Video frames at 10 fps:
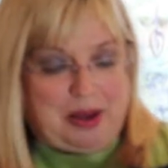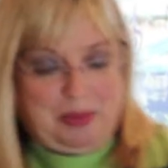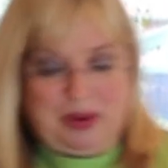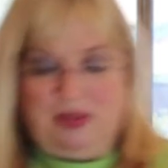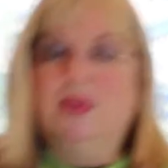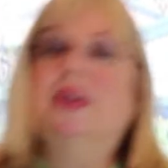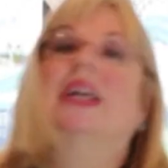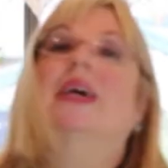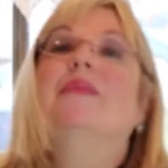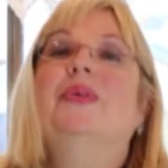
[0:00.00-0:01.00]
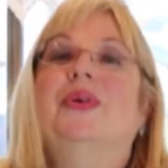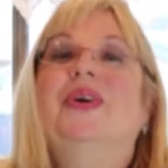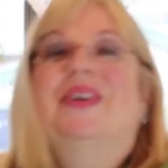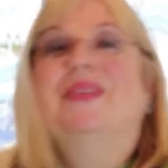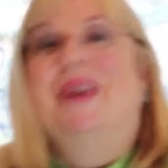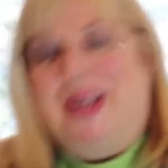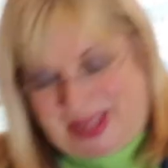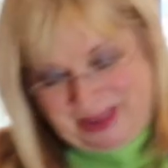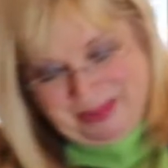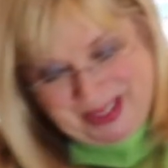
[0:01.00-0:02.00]
but if you want to keep more, make
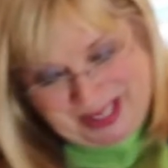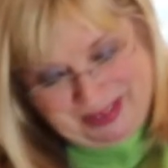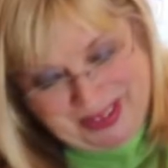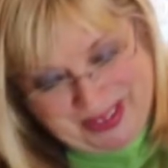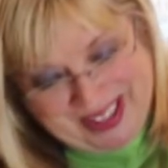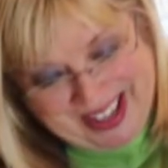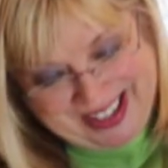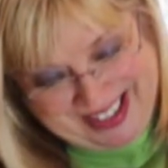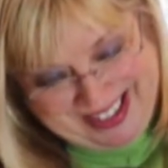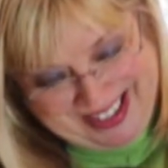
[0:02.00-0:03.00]
them smaller.